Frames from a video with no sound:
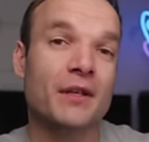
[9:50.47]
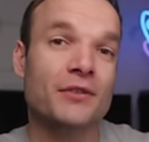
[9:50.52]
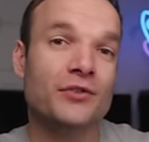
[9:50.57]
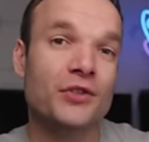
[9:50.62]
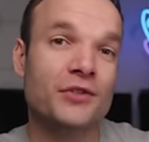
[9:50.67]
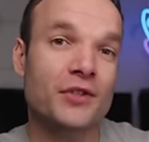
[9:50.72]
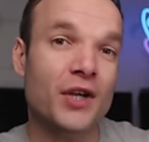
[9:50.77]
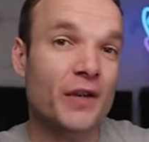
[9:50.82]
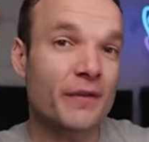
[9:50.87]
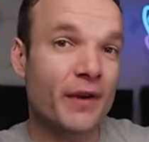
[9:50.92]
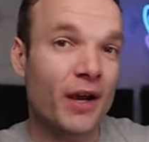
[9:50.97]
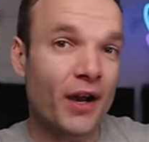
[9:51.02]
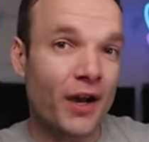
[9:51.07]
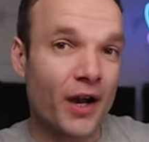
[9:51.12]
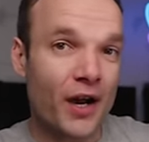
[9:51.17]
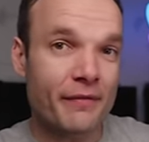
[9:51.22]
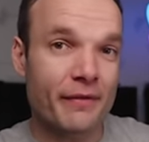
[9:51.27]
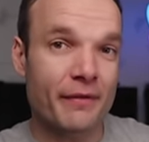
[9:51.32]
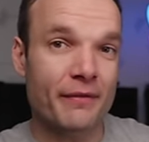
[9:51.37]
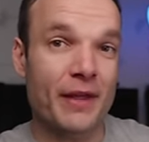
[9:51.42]
Just over
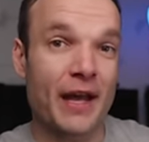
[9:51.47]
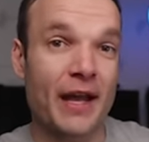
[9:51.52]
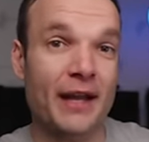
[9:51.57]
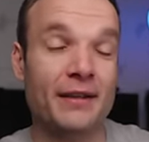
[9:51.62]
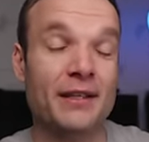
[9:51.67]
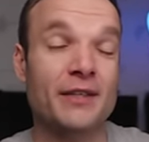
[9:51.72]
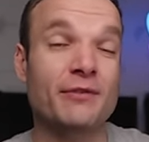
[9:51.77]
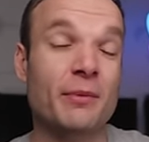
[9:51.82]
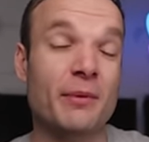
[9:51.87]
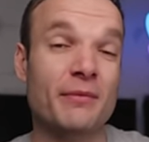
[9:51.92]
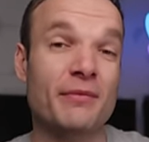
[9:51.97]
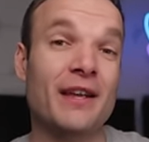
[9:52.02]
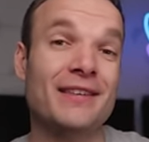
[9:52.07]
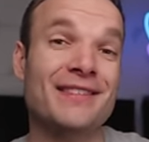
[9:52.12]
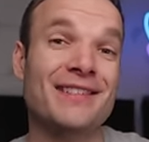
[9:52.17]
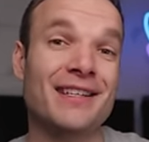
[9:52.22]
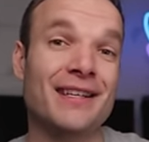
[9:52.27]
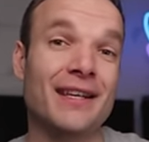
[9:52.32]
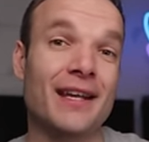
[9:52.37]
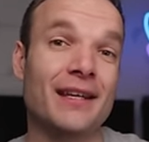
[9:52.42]
half of that is for
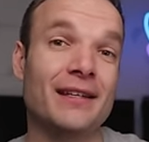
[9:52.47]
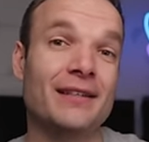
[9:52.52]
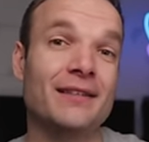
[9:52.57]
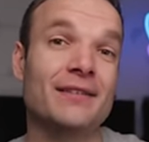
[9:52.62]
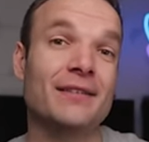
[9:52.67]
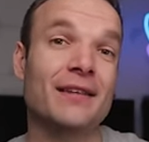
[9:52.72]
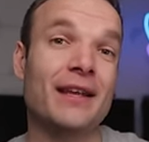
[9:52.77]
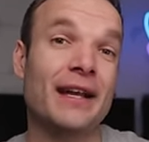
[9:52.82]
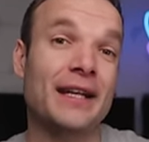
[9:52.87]
investing gains,